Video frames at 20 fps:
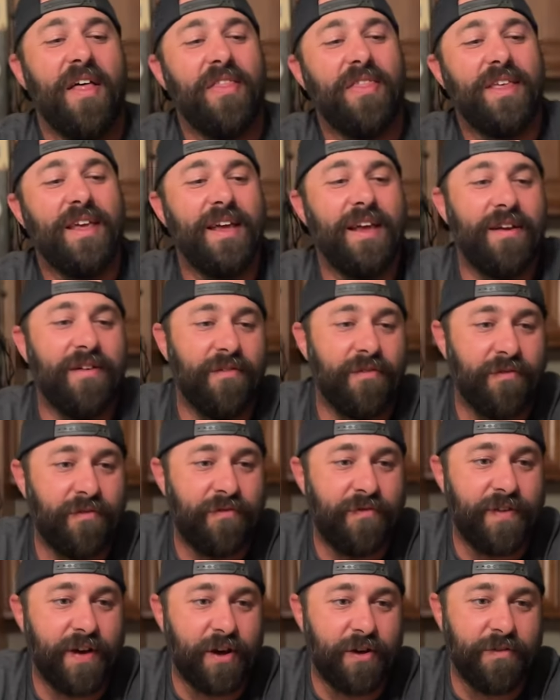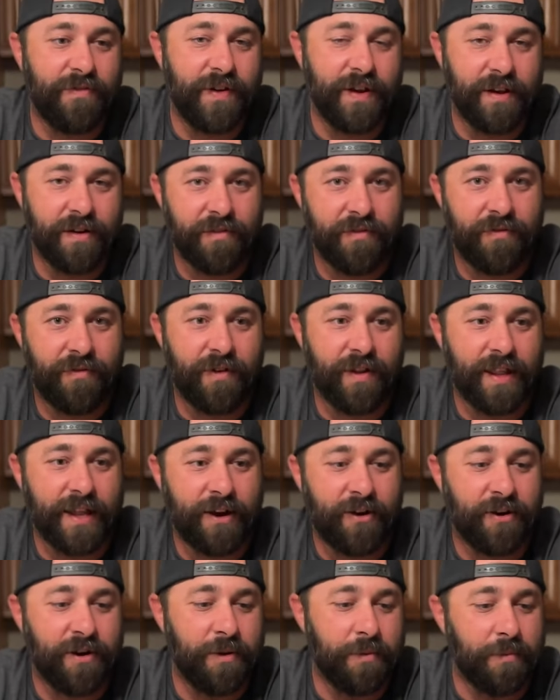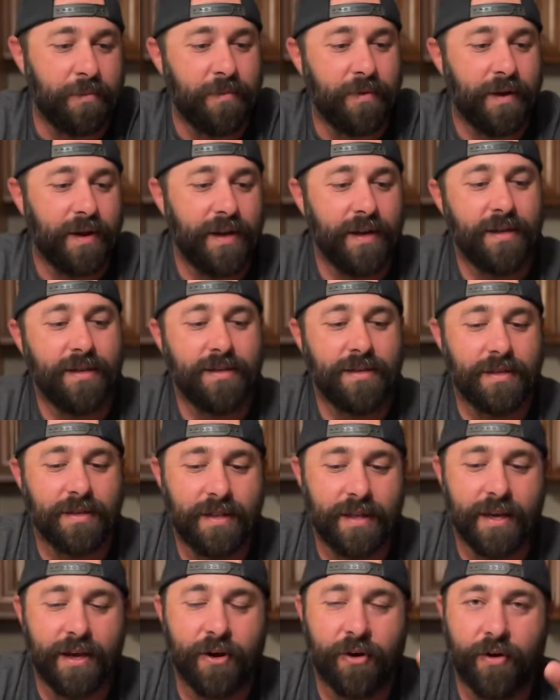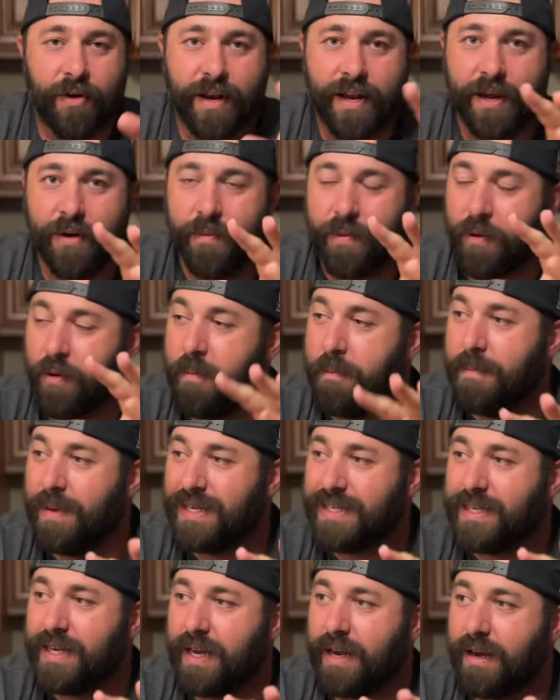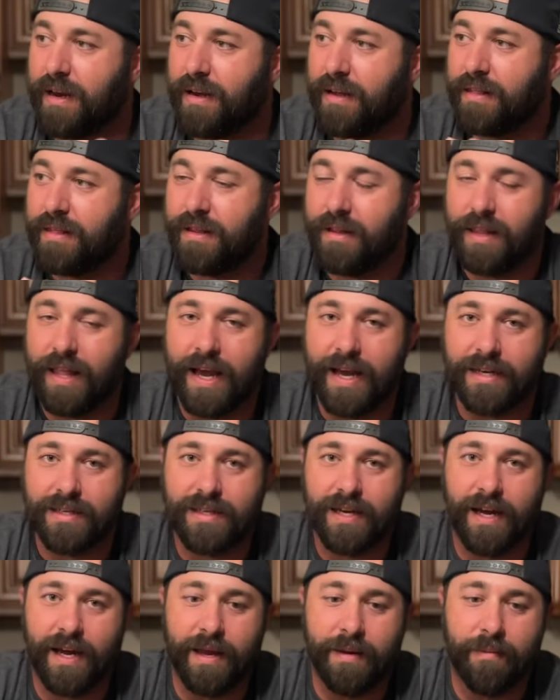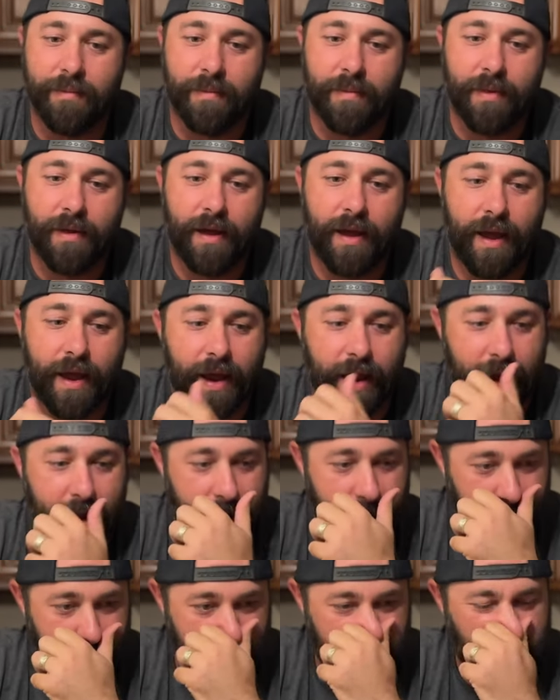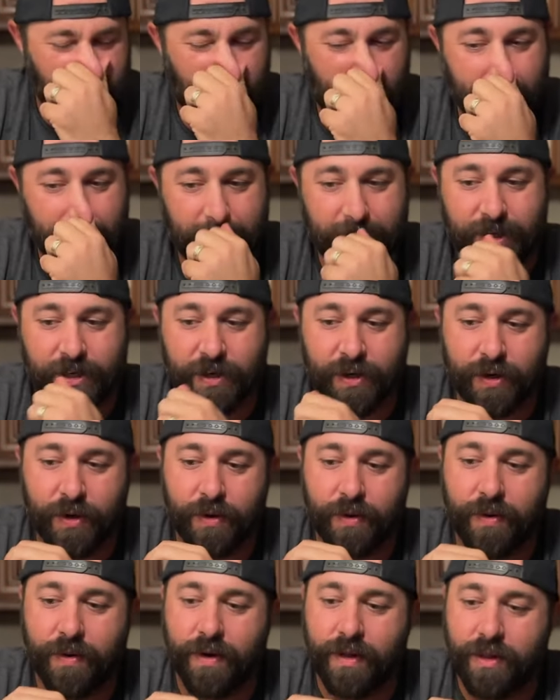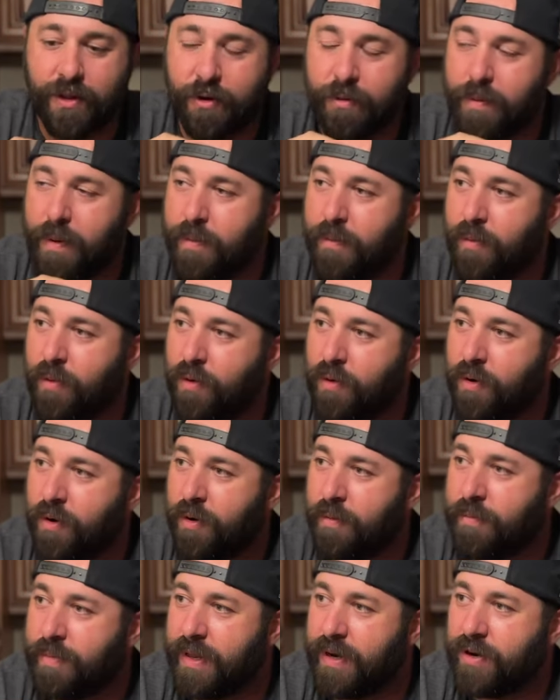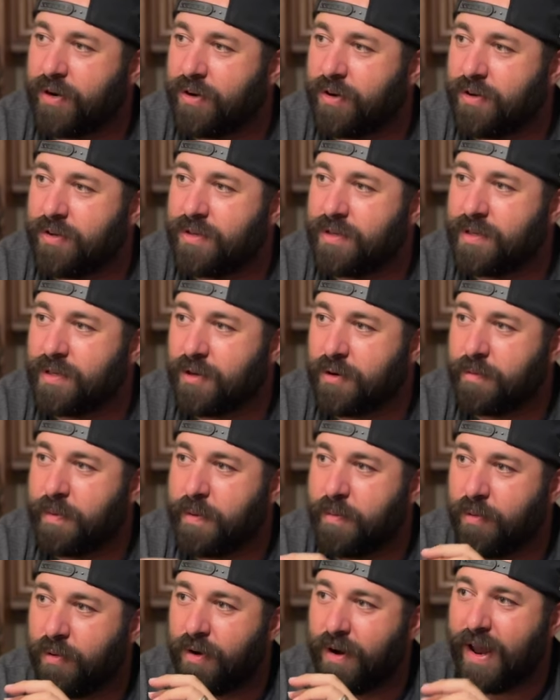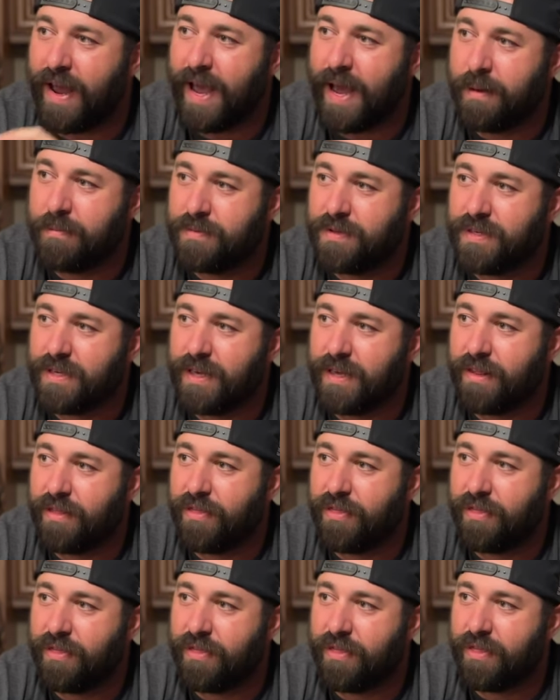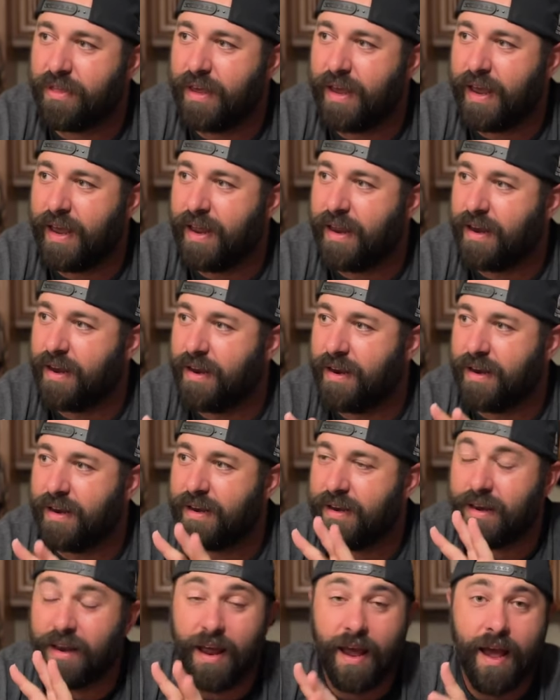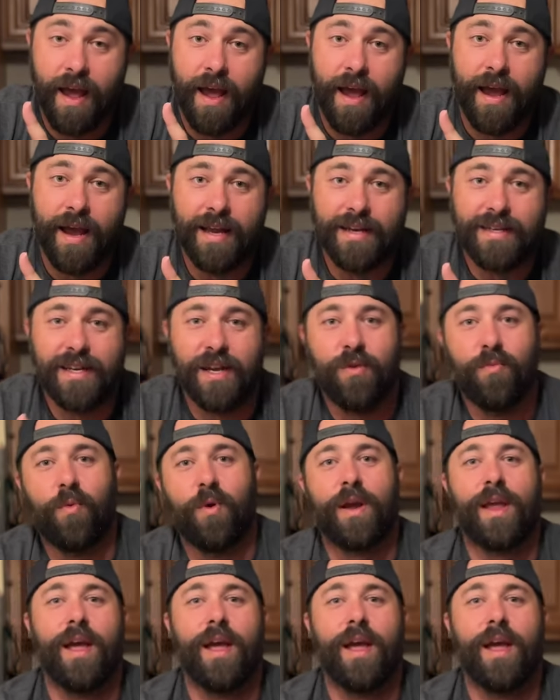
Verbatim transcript: the velvet falernum is the ingredient we were missing the last time and we tried to do a little bit more bitters, a little bit more absinthe, and it, it didn't work